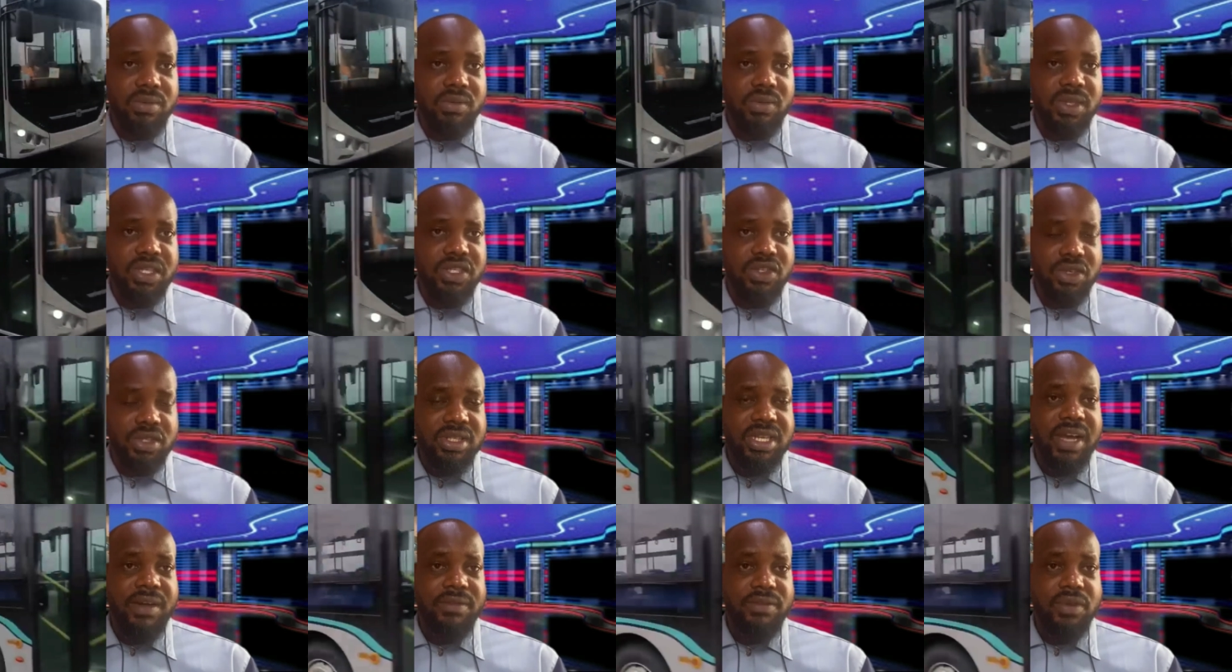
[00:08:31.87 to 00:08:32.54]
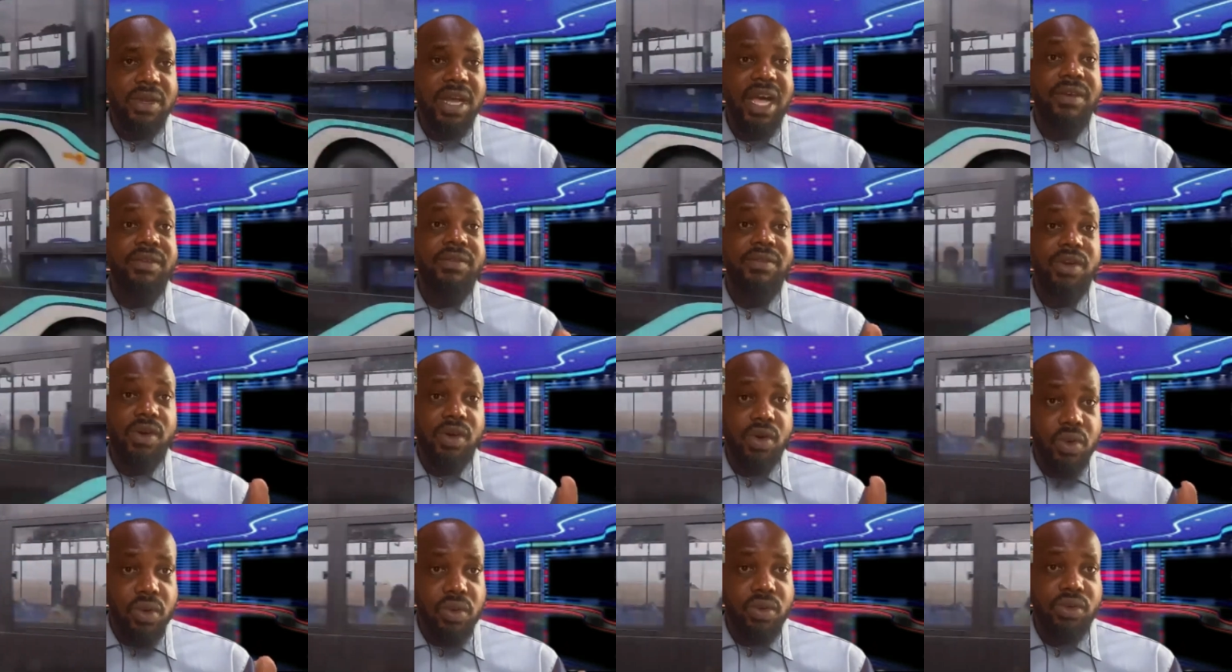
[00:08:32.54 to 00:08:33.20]
we just have to have
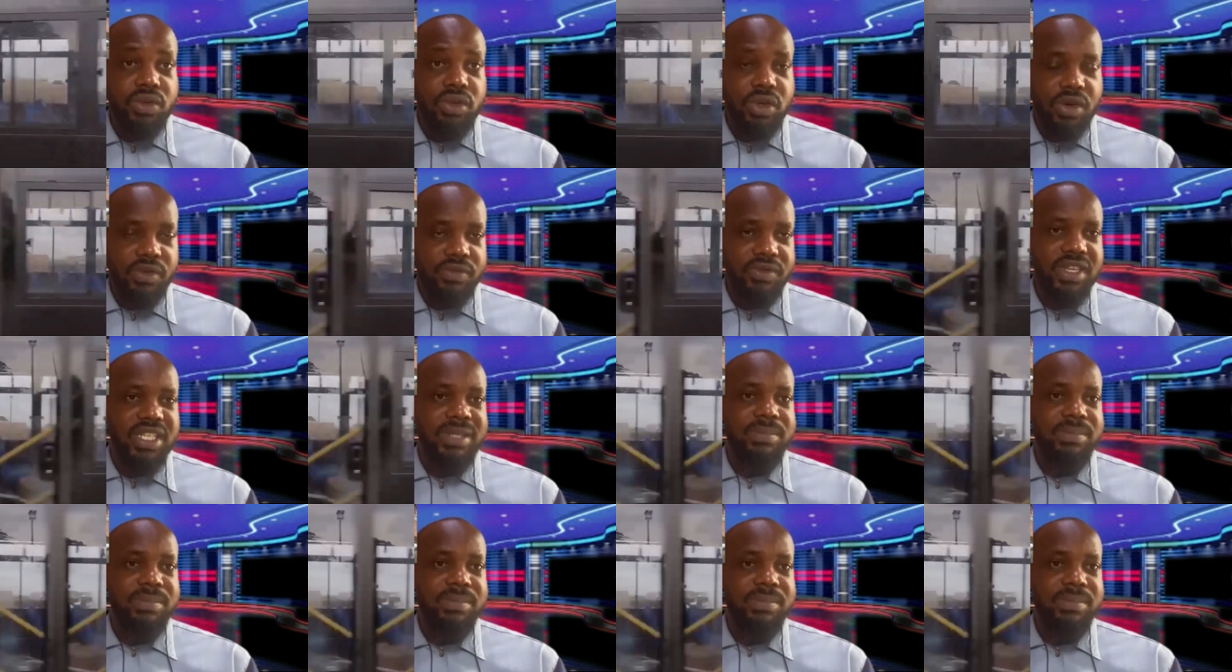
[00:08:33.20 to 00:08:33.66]
a hold of